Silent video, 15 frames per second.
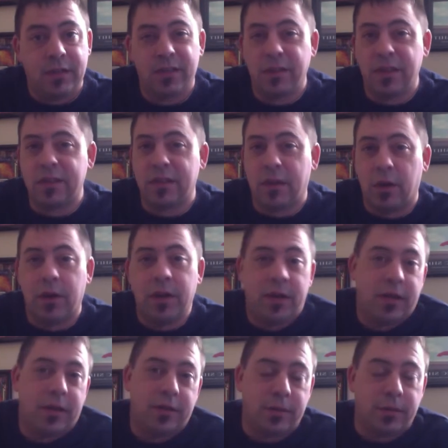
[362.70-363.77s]
So that's
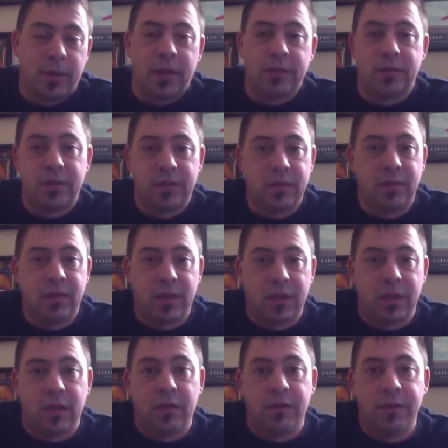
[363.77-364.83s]
another route to
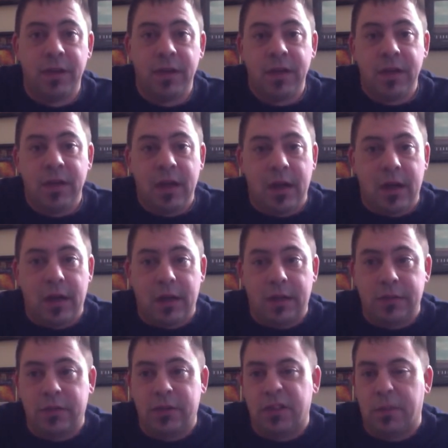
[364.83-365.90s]
think of,
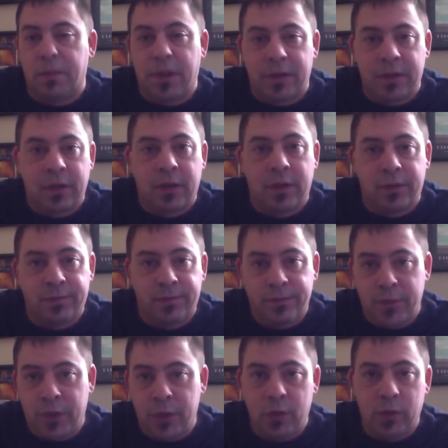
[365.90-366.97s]
just depending on
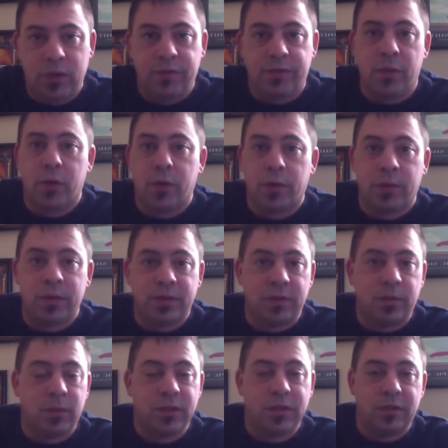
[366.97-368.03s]
who it's for,
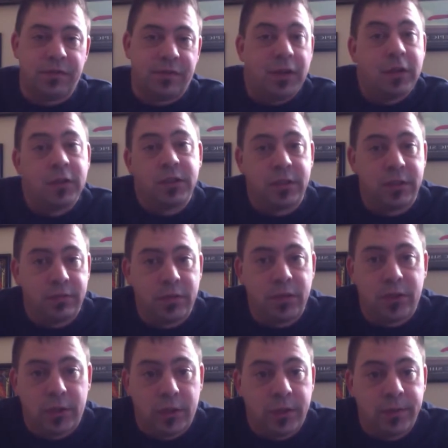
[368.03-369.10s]
what's the function of the
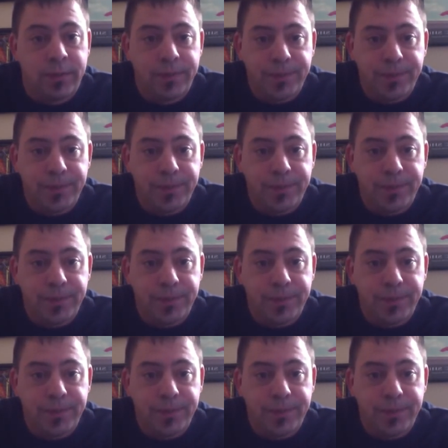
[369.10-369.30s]
shirt.